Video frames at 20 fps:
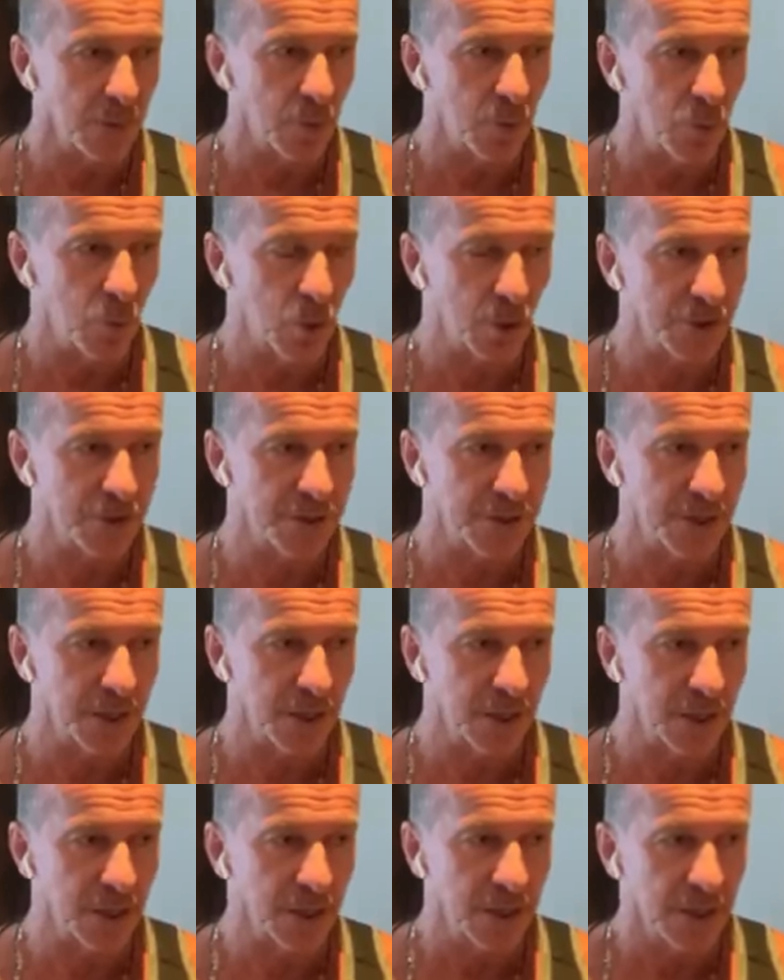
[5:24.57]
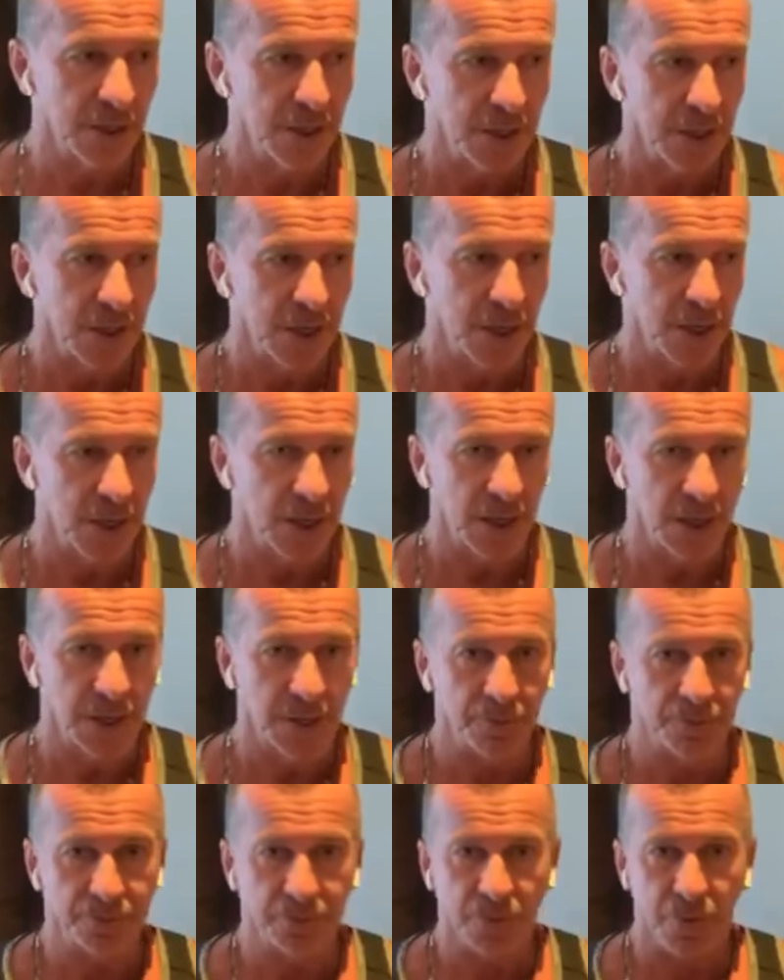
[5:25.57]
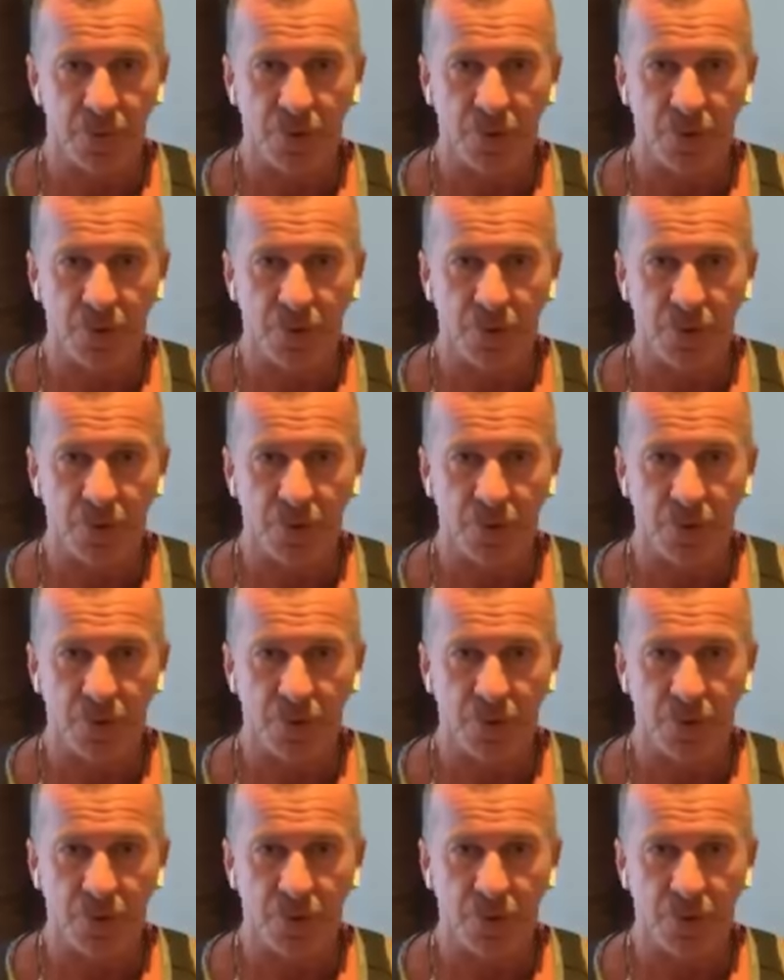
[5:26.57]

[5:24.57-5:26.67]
What do they?